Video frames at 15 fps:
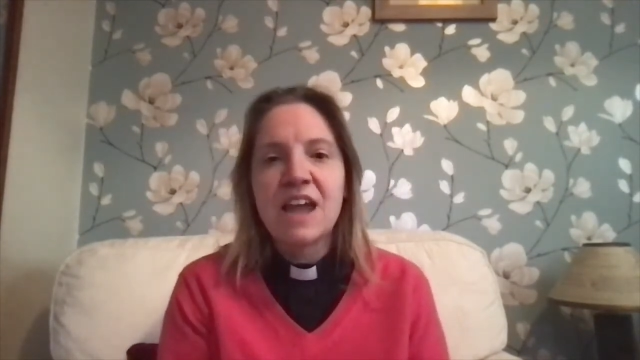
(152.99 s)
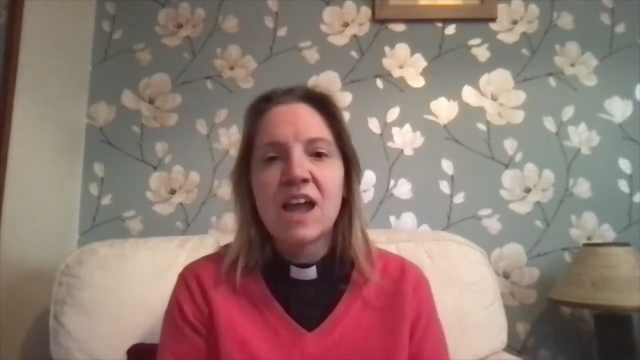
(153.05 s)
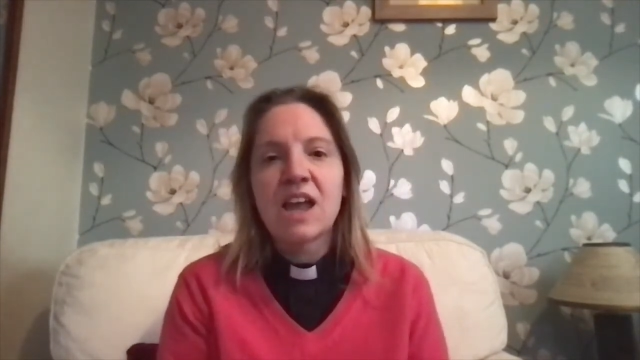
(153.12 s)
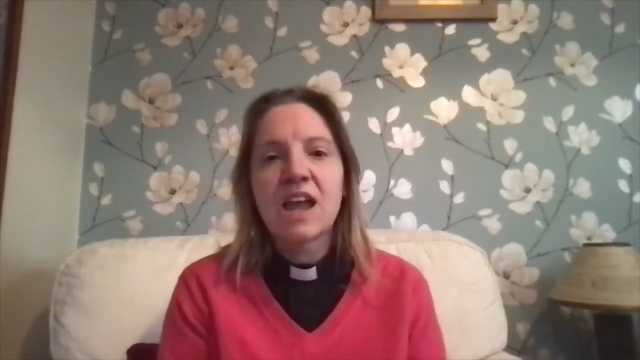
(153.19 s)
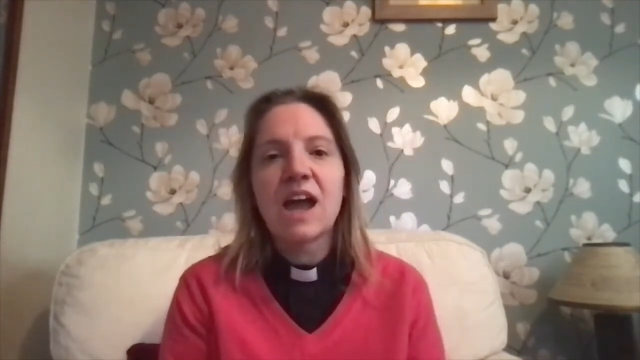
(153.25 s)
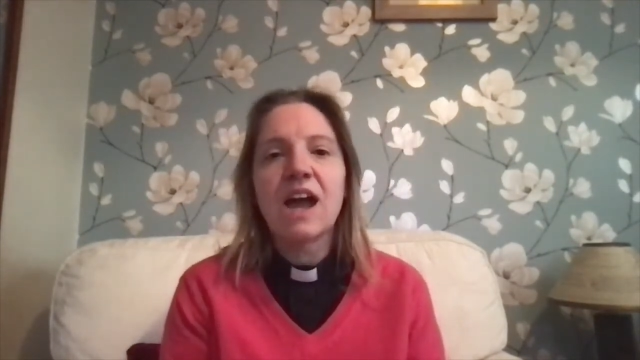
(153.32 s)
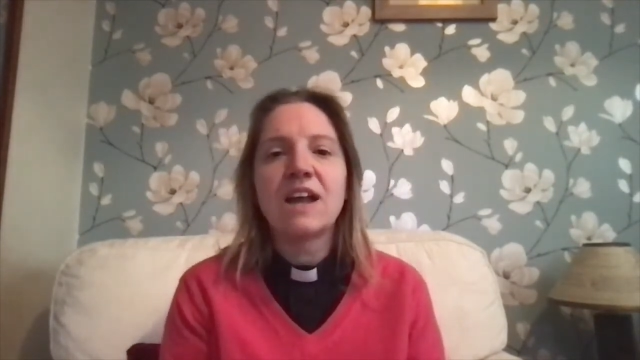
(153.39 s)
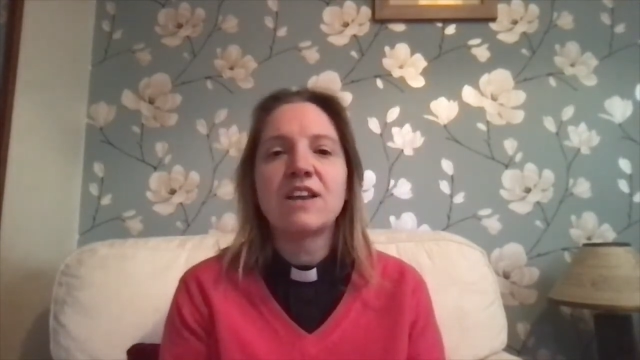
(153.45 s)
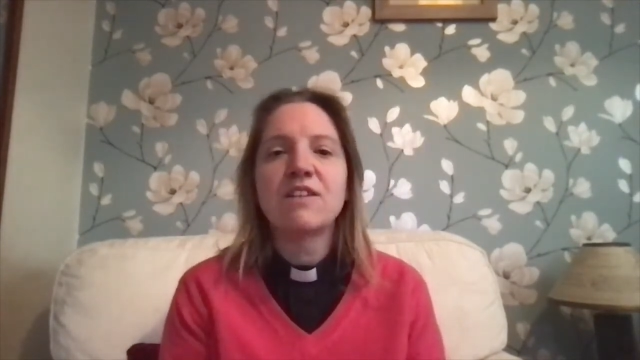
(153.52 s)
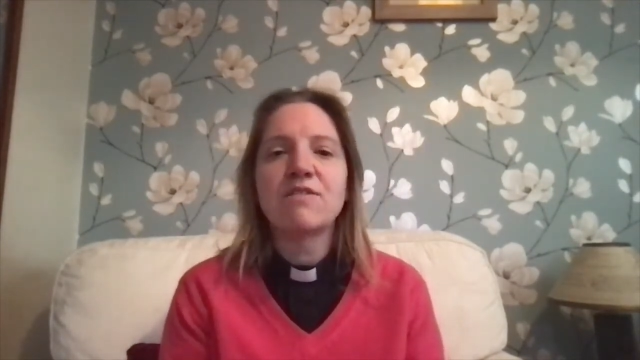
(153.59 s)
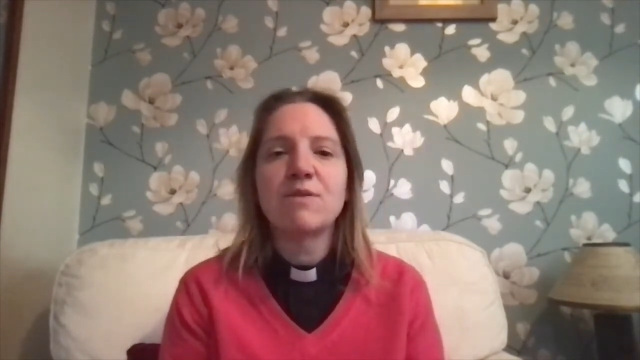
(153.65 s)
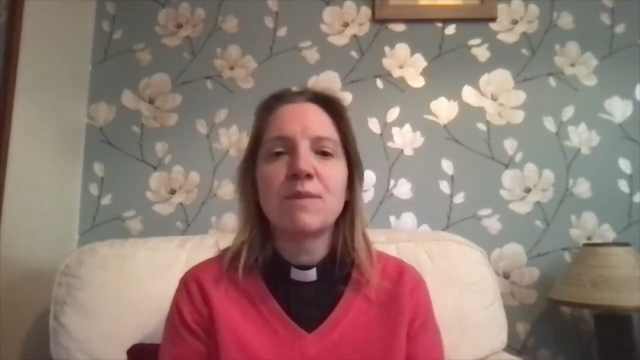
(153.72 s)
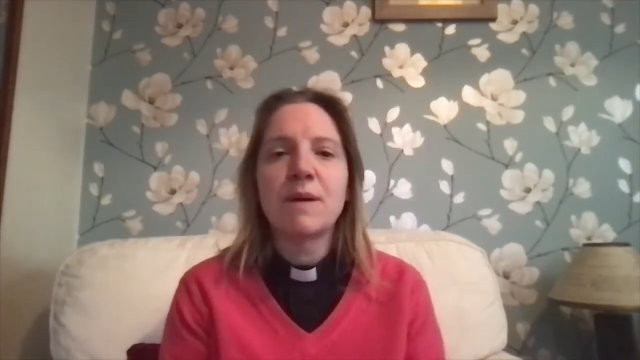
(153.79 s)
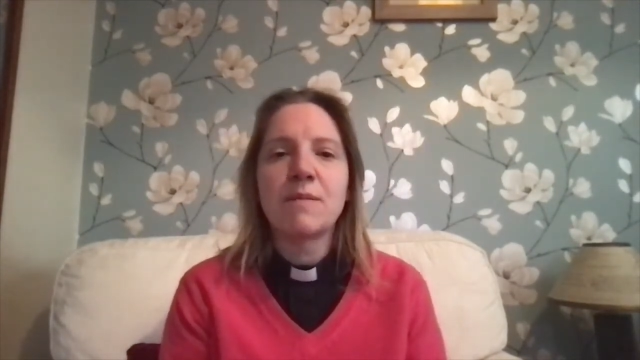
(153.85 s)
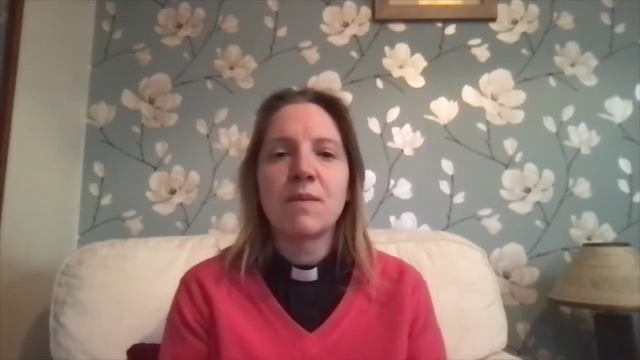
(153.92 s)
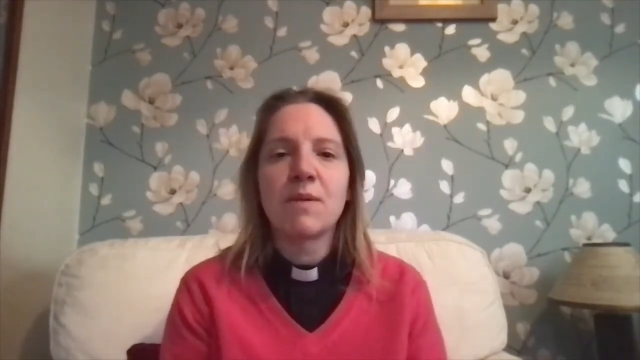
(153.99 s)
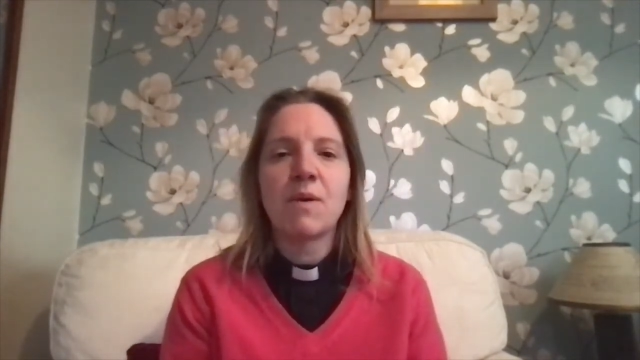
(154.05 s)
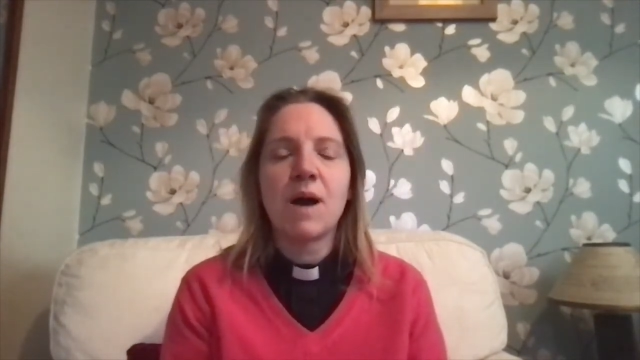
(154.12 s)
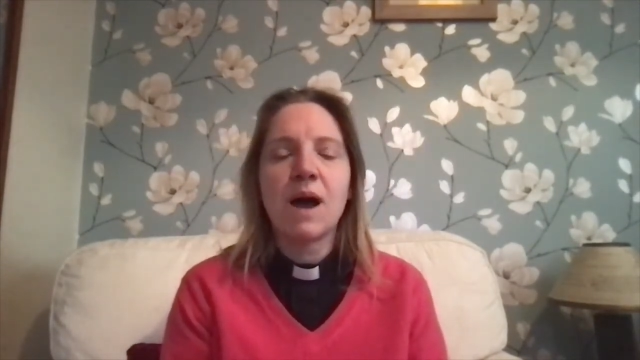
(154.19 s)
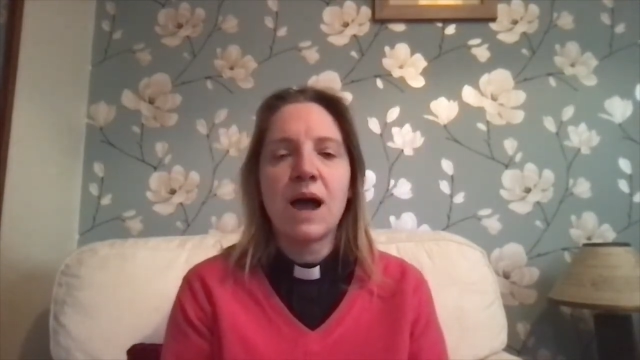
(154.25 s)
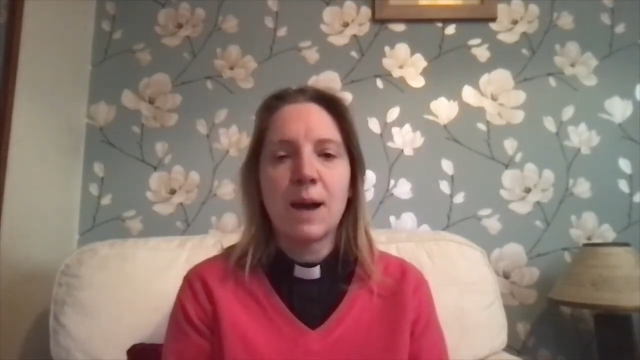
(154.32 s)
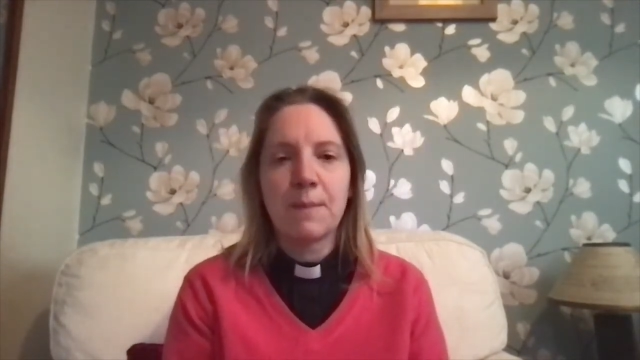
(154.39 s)
Can you remember
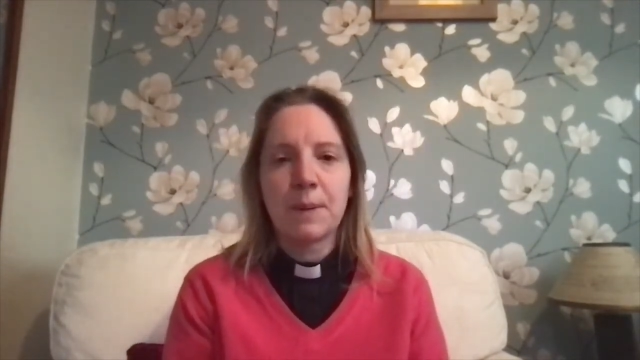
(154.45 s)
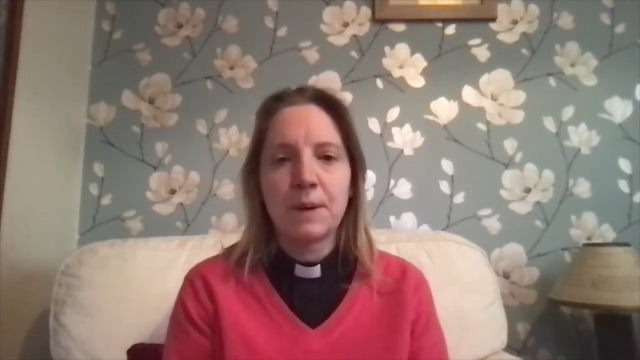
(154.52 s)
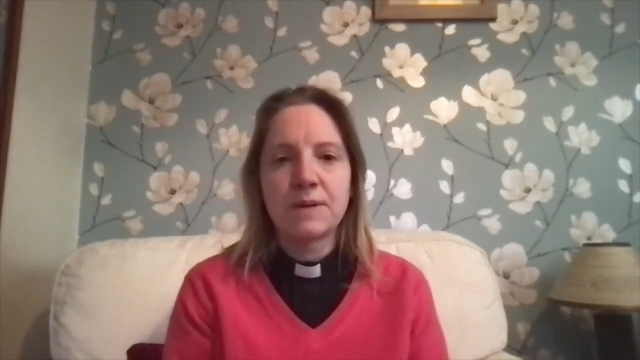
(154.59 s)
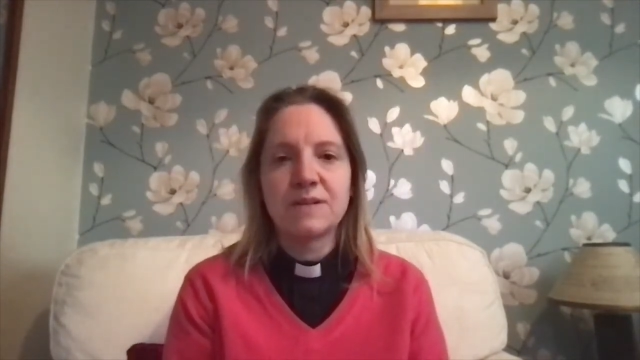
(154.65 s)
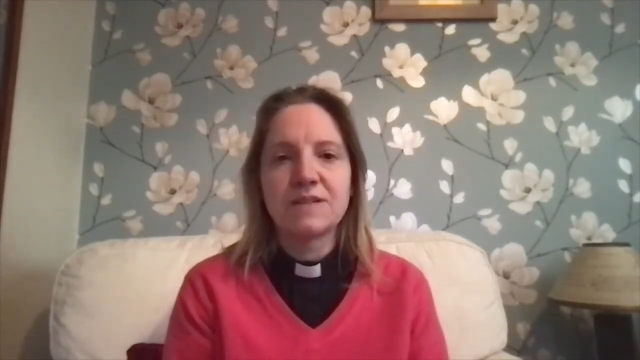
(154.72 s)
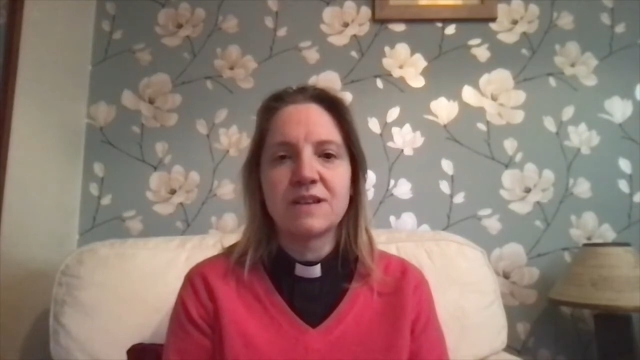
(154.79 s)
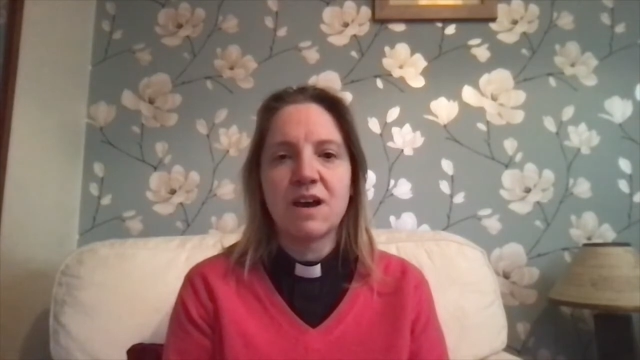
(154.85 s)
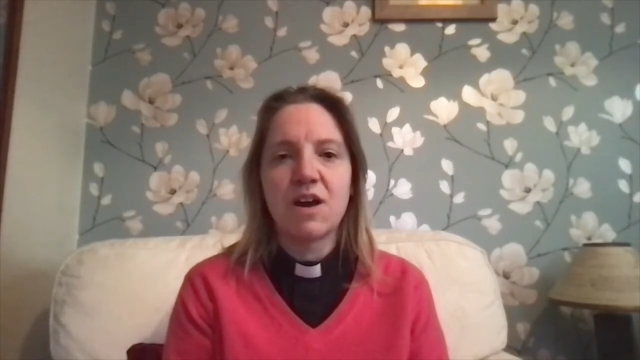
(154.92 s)
what happened